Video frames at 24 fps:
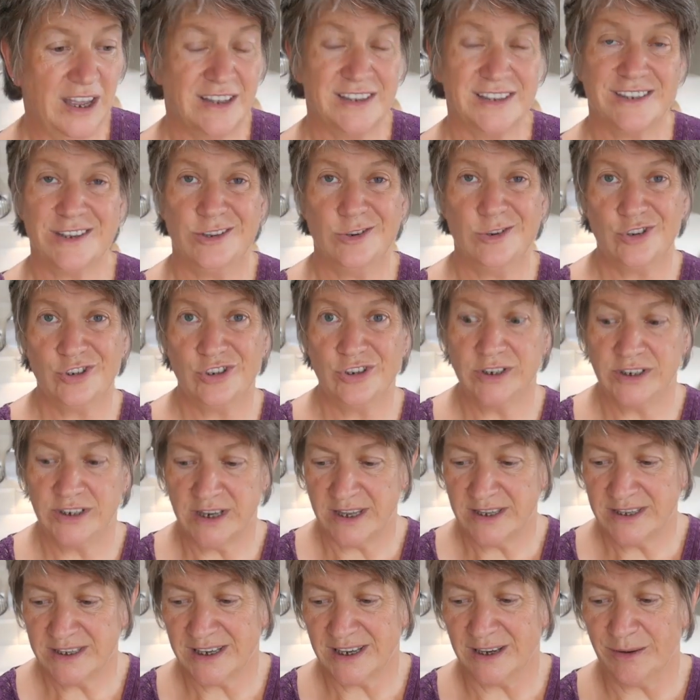So you should
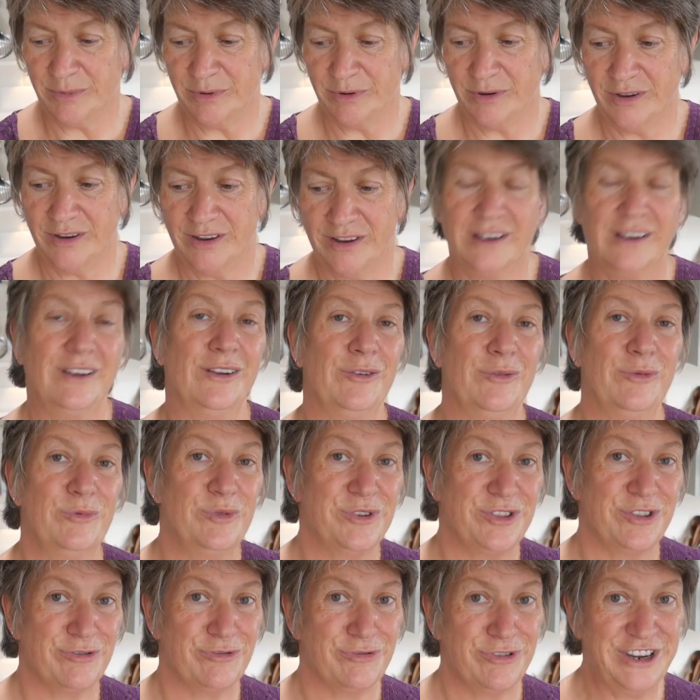end up
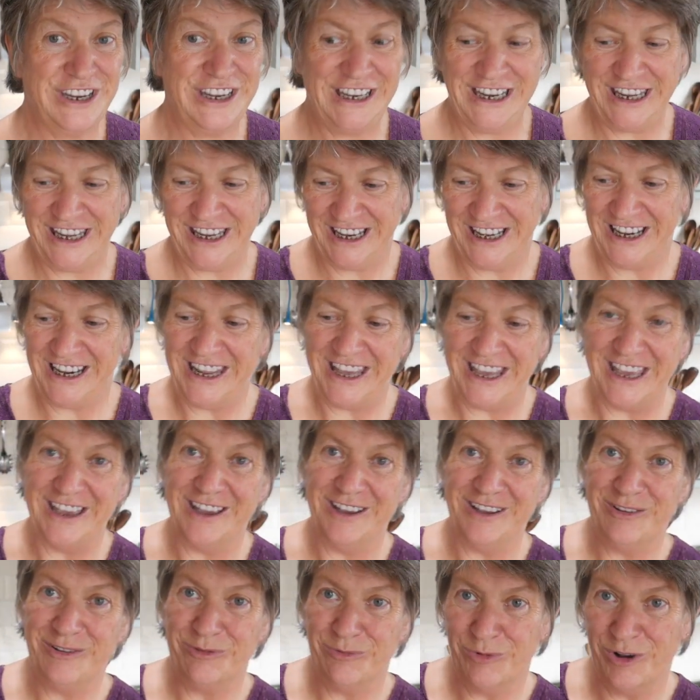with a really
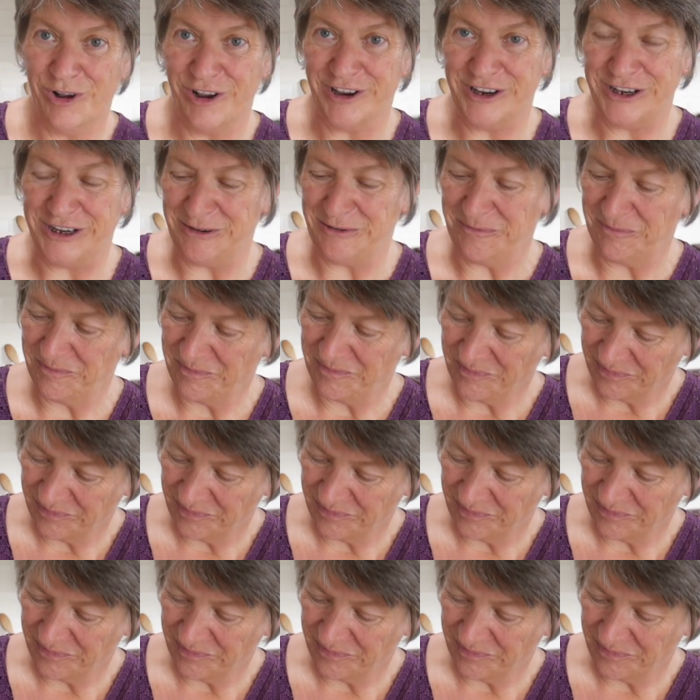clear wine.